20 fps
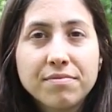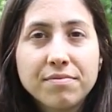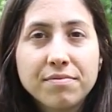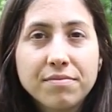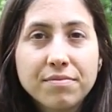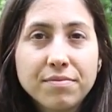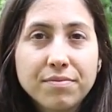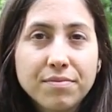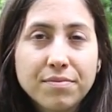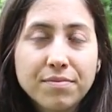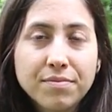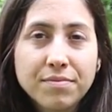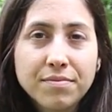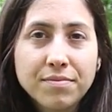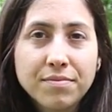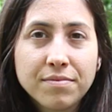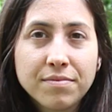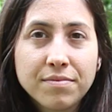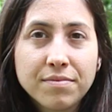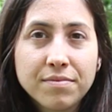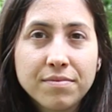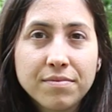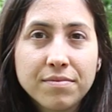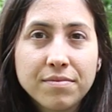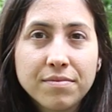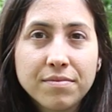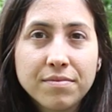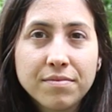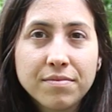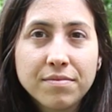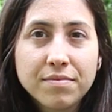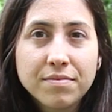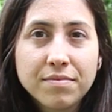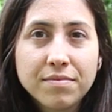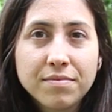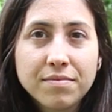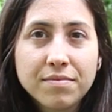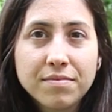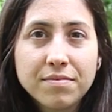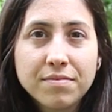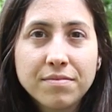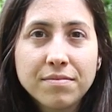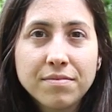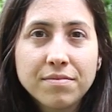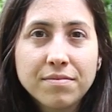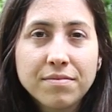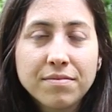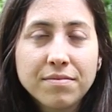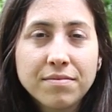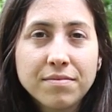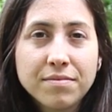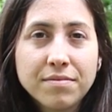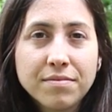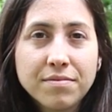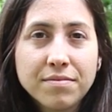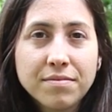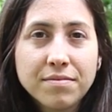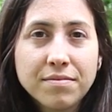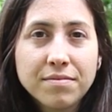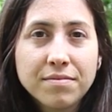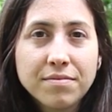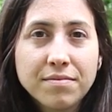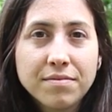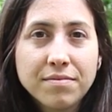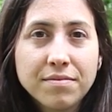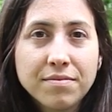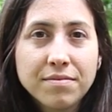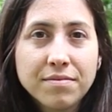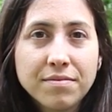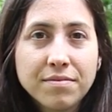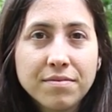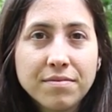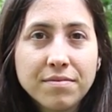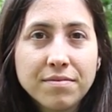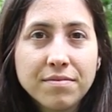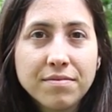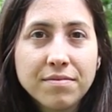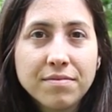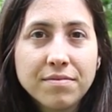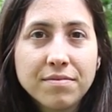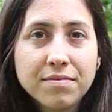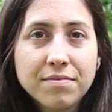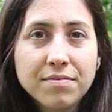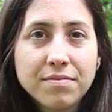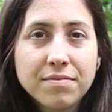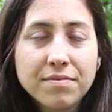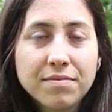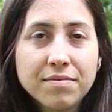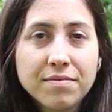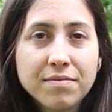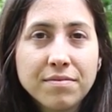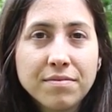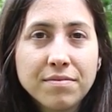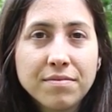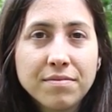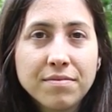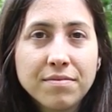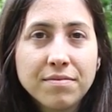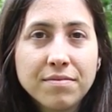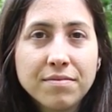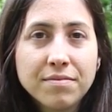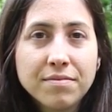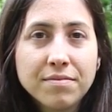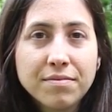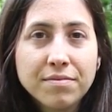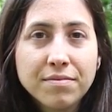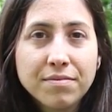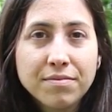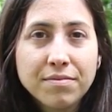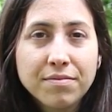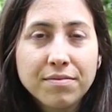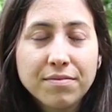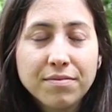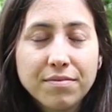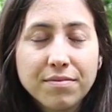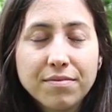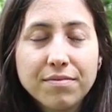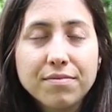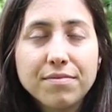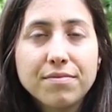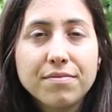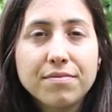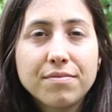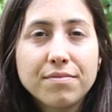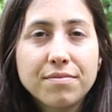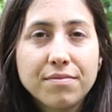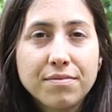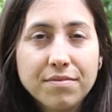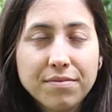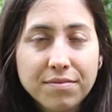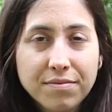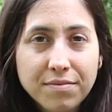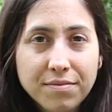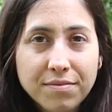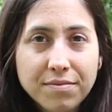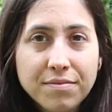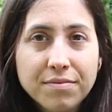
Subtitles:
This person isn't speaking.